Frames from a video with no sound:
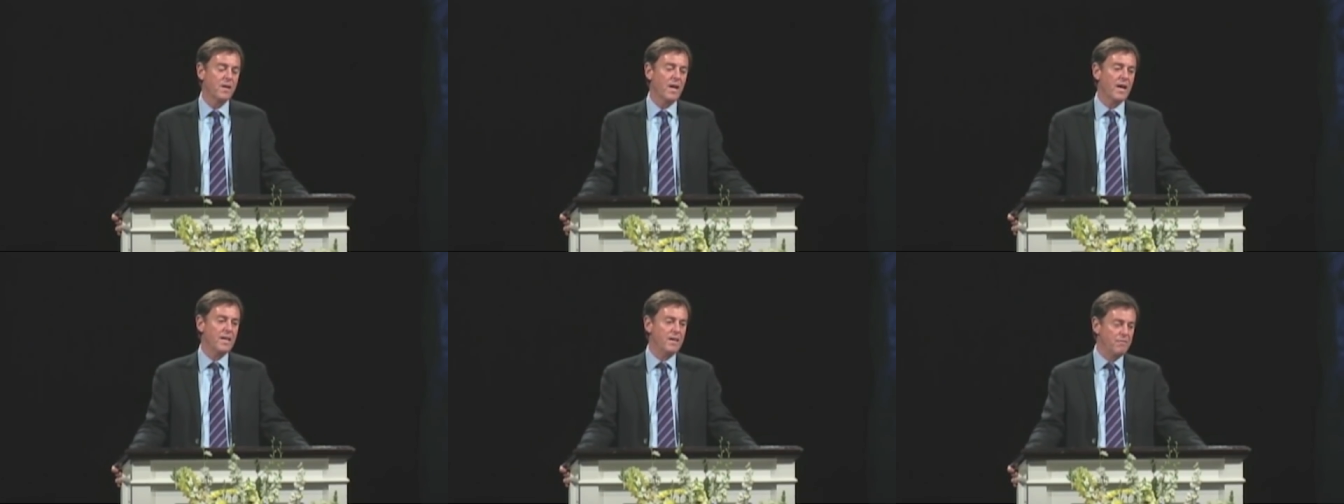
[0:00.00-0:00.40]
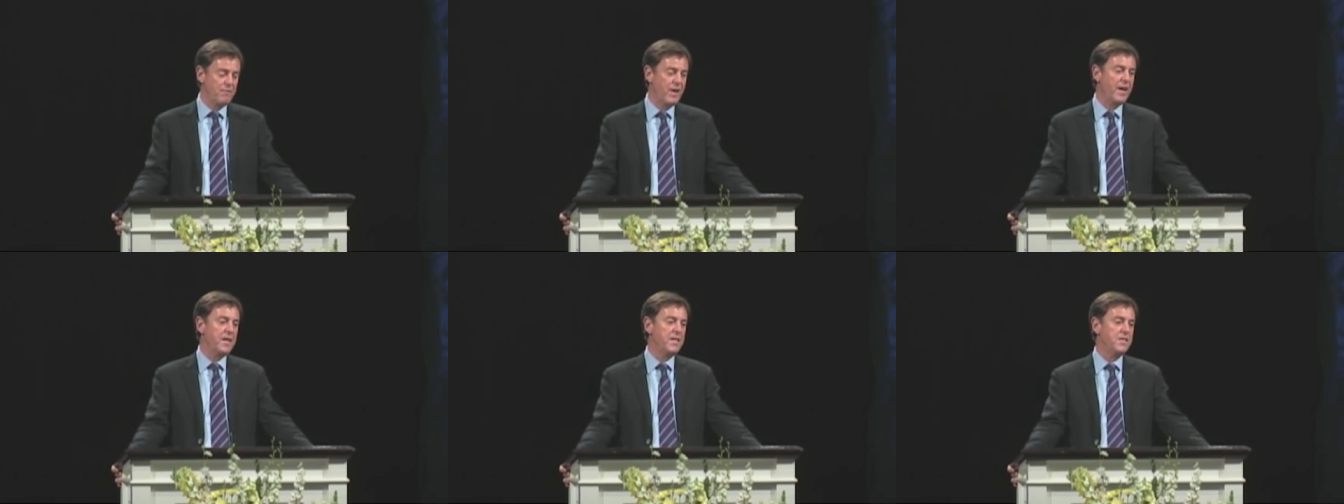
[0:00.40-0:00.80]
And in
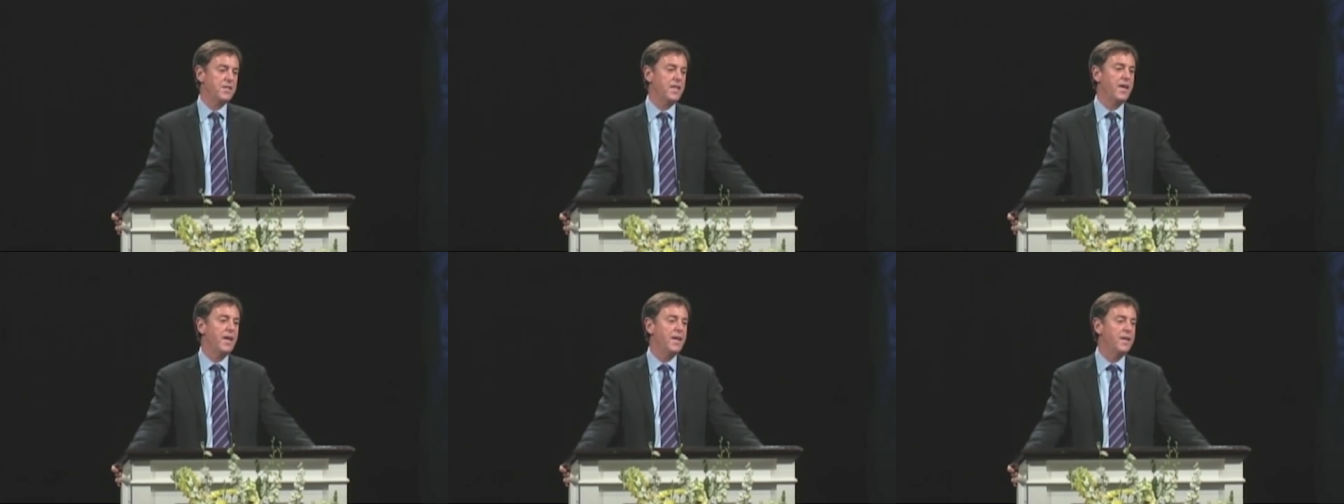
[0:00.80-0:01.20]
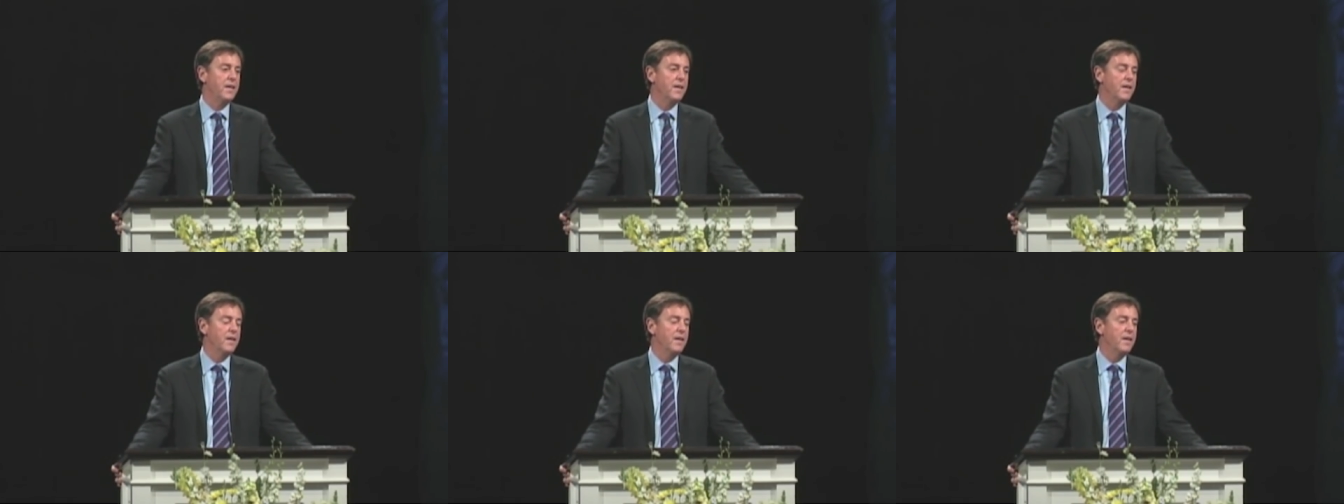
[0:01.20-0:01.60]
fact, he said,
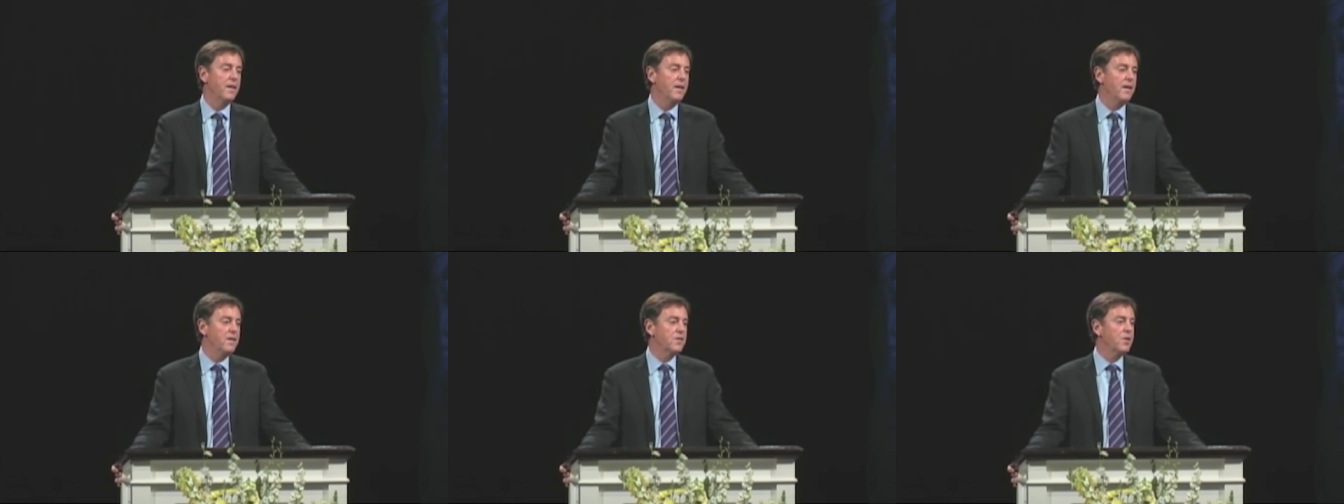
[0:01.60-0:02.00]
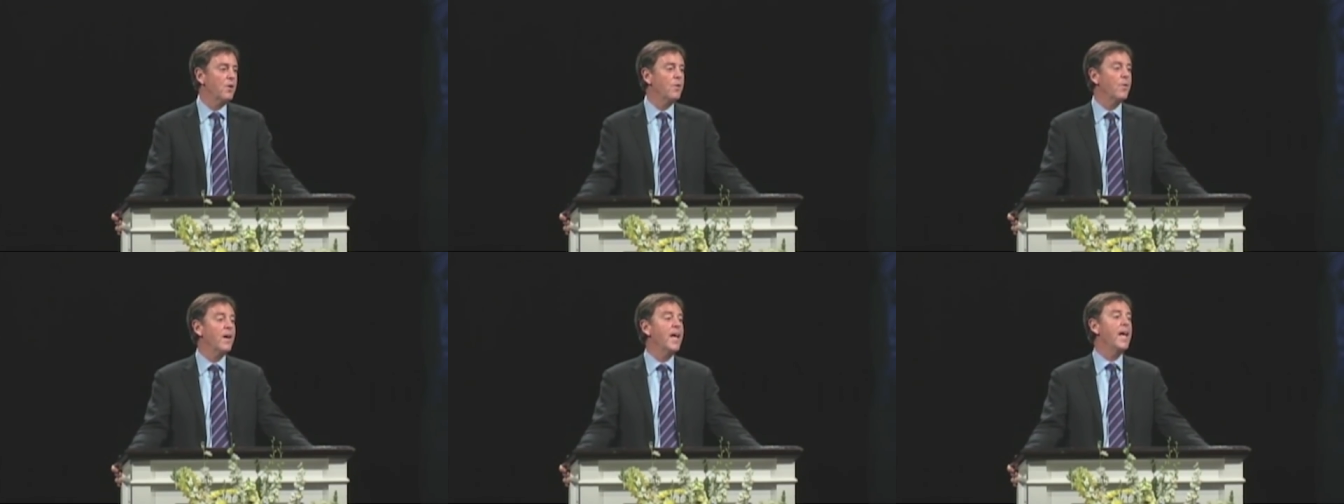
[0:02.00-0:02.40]
is
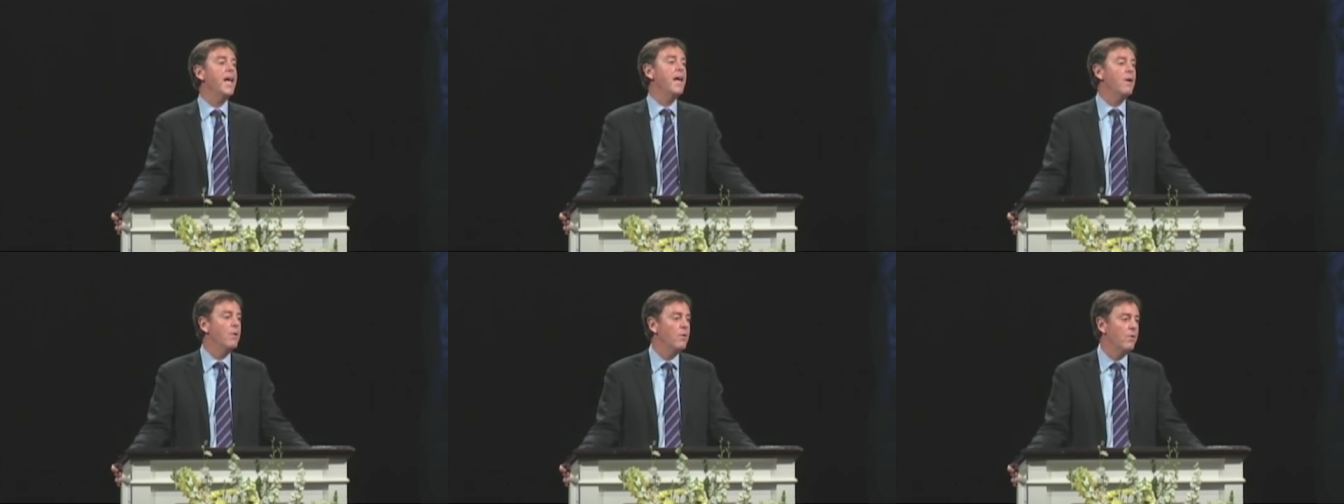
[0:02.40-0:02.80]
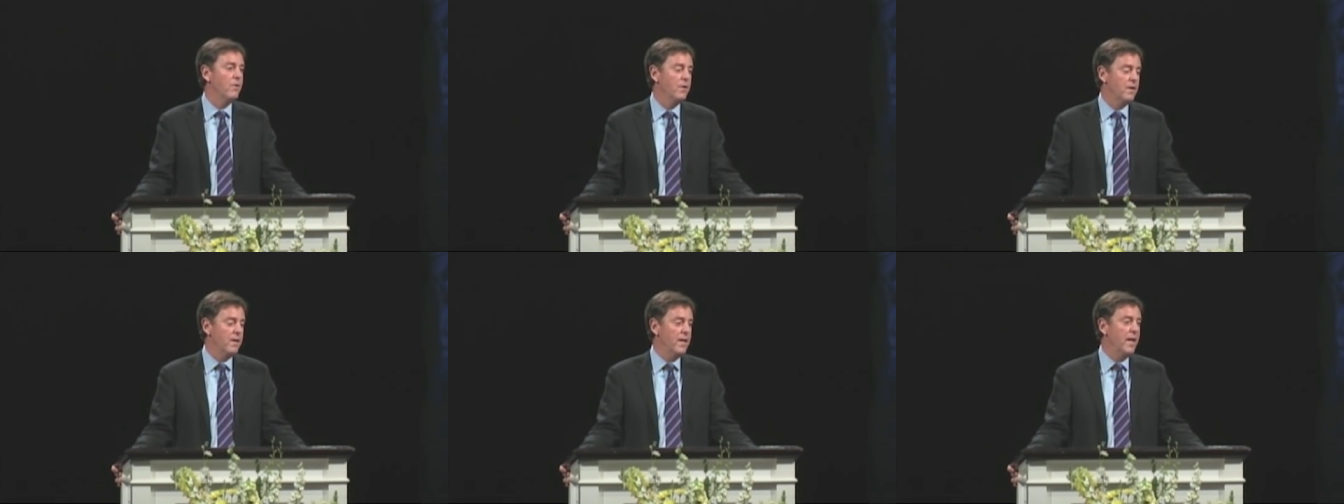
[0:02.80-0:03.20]
going to hell
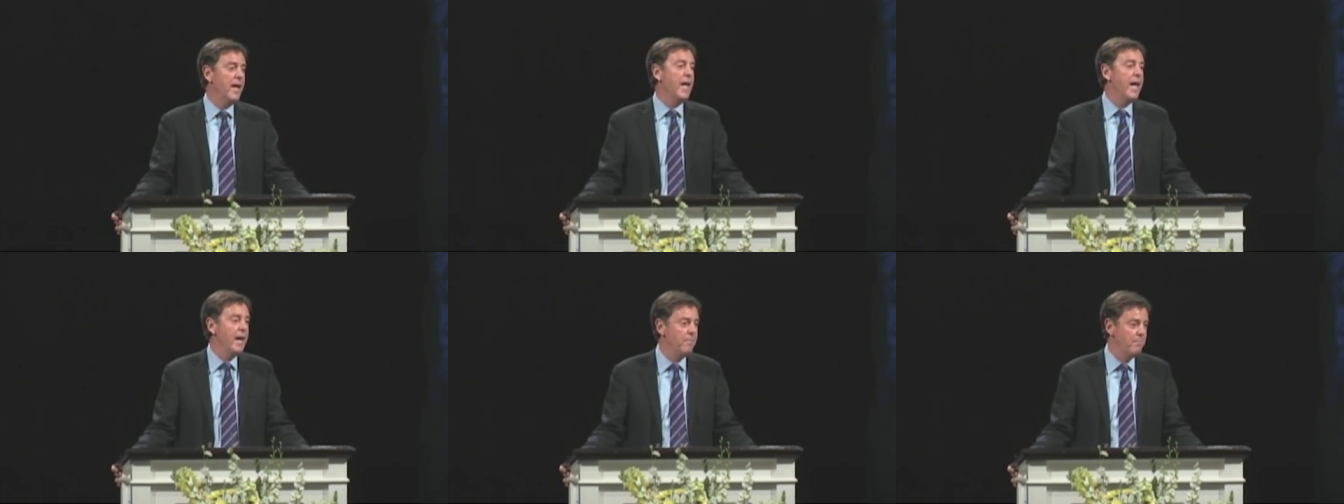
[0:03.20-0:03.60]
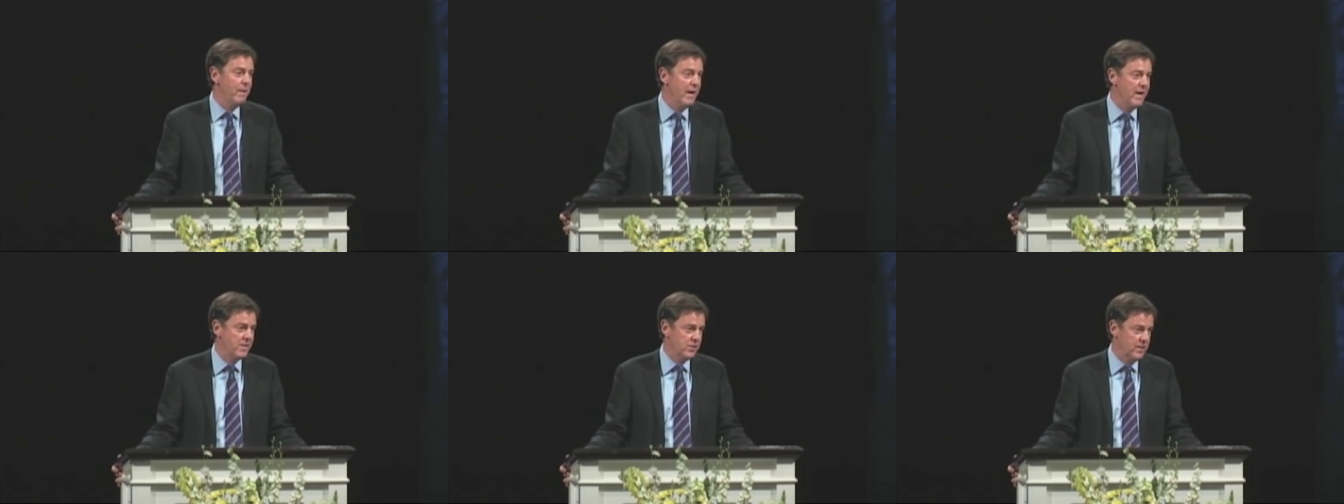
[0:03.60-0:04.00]
in a
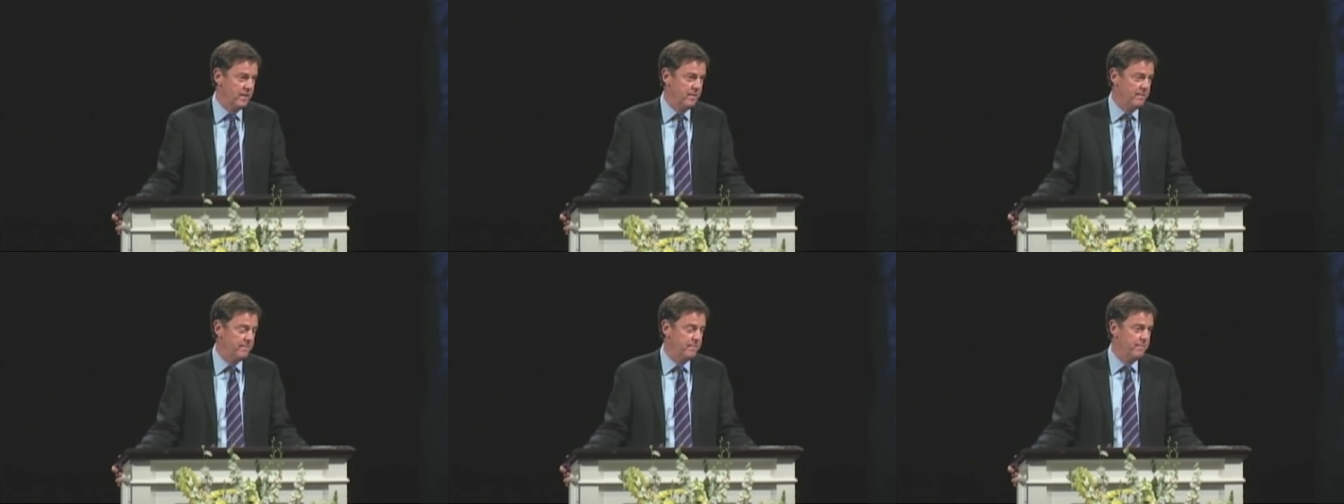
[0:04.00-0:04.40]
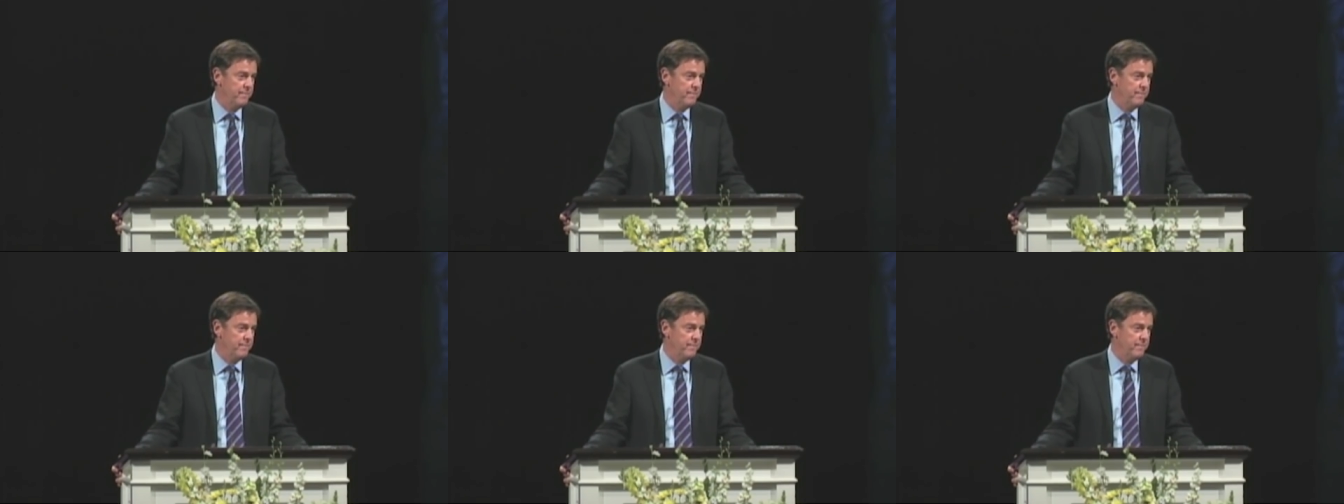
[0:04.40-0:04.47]
handbasket.